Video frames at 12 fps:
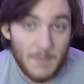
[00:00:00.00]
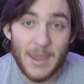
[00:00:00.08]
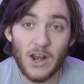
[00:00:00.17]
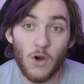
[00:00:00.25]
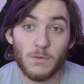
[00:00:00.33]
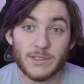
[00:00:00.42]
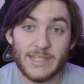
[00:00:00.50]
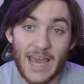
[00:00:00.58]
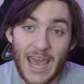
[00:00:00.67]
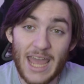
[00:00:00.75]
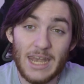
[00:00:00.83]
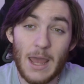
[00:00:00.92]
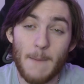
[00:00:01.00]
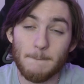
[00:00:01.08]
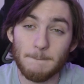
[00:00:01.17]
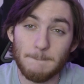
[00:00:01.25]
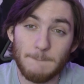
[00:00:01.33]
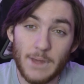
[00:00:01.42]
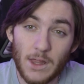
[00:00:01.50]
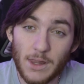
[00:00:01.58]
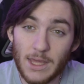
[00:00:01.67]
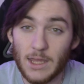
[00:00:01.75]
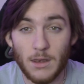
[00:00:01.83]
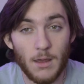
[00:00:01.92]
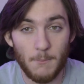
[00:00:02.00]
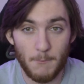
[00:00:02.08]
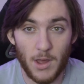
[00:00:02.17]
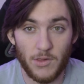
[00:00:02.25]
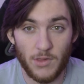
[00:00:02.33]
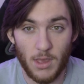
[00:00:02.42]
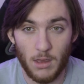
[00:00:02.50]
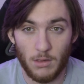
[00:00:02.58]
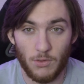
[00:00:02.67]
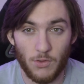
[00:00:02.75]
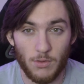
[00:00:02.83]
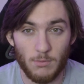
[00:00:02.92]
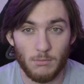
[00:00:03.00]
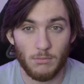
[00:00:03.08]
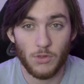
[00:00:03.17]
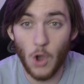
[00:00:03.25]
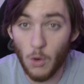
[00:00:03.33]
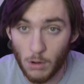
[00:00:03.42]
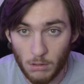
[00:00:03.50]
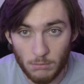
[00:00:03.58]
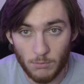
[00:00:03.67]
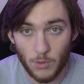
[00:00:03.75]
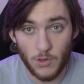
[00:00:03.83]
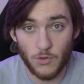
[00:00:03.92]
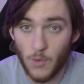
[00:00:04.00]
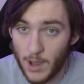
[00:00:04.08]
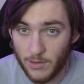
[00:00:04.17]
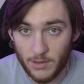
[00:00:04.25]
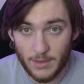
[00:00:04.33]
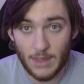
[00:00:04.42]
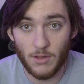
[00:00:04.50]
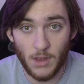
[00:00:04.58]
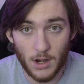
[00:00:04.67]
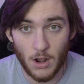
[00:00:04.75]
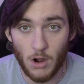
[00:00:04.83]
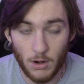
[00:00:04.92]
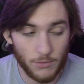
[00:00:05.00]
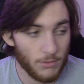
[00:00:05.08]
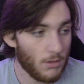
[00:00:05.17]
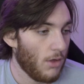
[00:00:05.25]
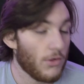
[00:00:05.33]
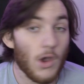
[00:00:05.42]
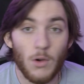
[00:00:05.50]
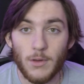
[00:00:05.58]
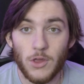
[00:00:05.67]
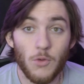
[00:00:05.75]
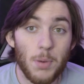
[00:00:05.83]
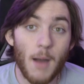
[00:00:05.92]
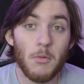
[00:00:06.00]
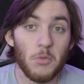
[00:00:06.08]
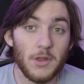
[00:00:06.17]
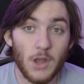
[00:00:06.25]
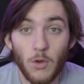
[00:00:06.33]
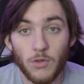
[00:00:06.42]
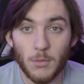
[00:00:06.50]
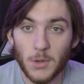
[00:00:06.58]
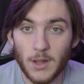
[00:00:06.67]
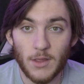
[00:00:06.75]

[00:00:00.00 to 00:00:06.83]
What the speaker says: made over 10 million Mustangs total, which is crazy. That's a lot of cars. So you probably know somebody